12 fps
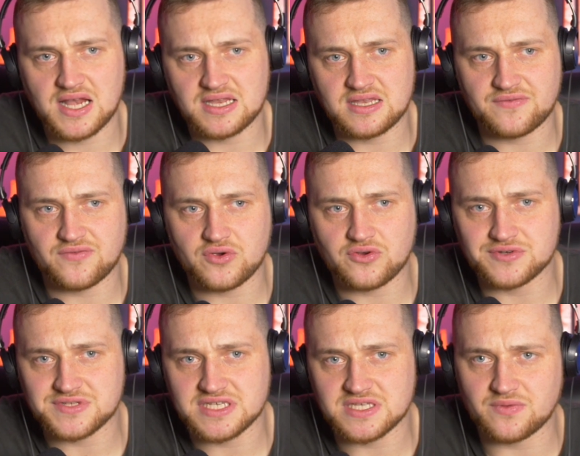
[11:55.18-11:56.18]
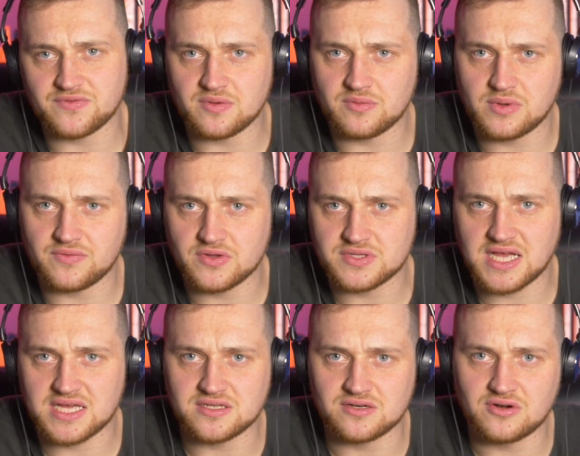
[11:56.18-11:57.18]
any difficulties with your
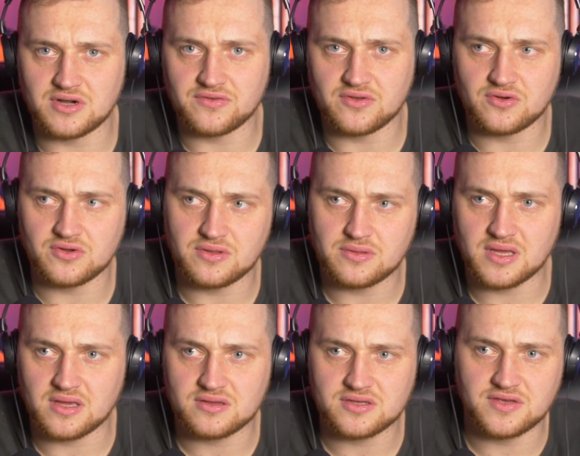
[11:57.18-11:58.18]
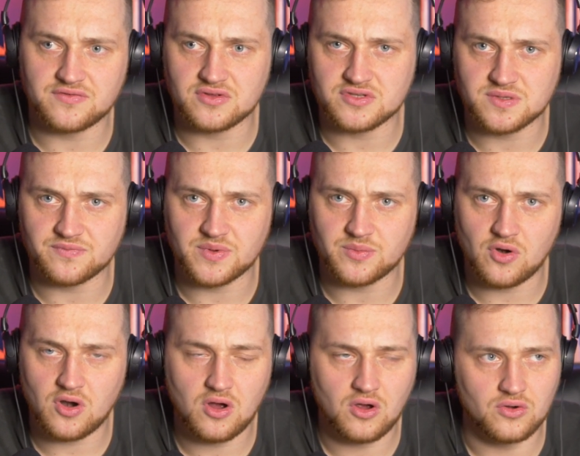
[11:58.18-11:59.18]
Tesla, or you think you've done
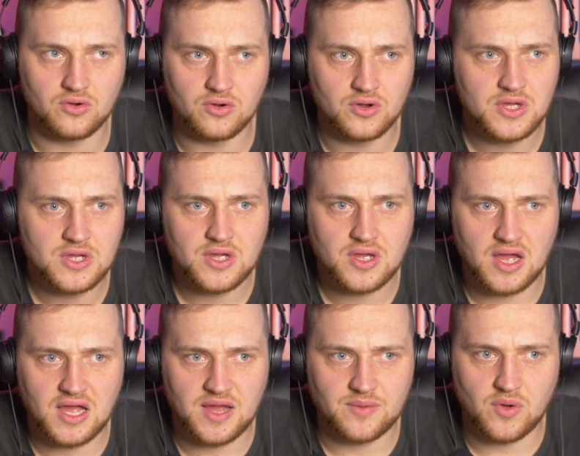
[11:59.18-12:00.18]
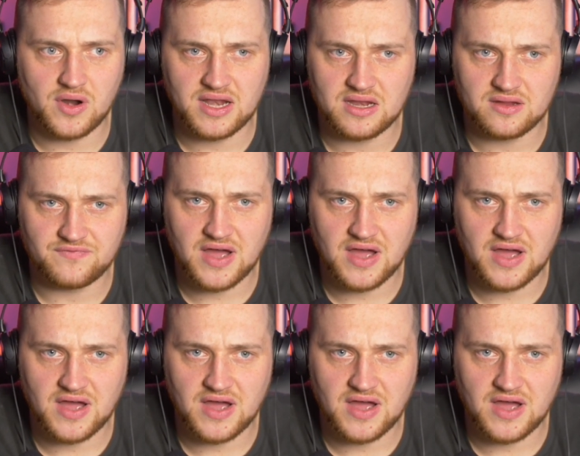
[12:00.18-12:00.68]
something wrong, or want any